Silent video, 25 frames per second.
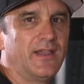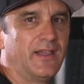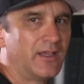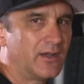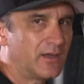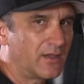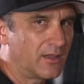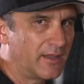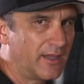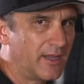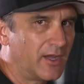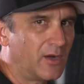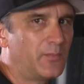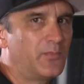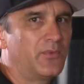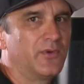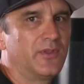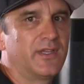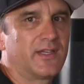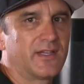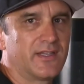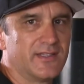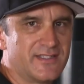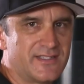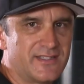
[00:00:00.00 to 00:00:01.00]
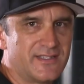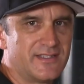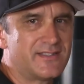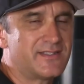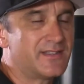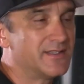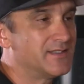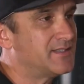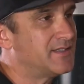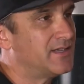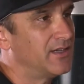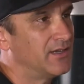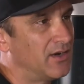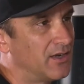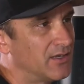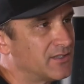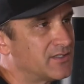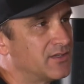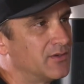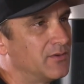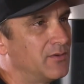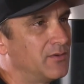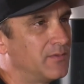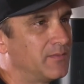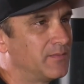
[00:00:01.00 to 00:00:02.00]
it'll help with the consistency and
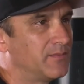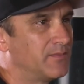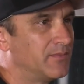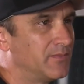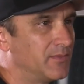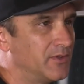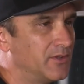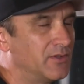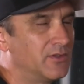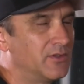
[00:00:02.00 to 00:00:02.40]
also